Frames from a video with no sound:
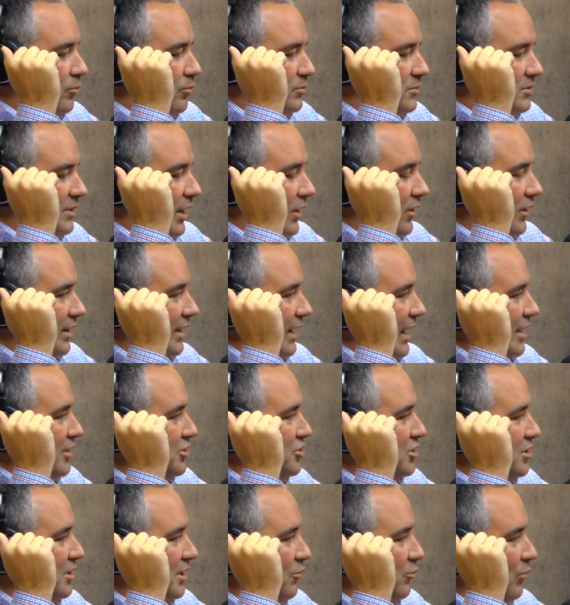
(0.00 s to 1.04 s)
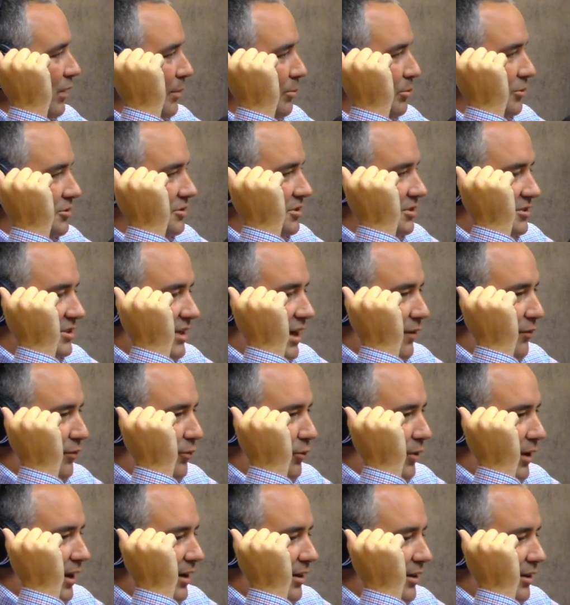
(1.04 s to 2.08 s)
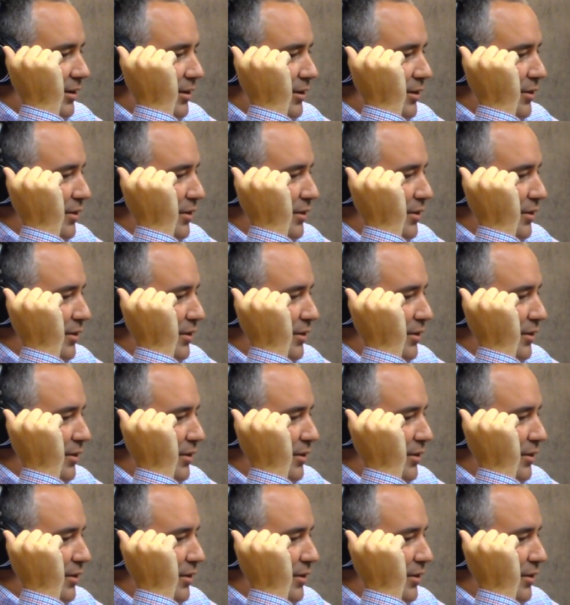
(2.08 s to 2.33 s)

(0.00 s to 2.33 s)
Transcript: delegation that represents Alpharetta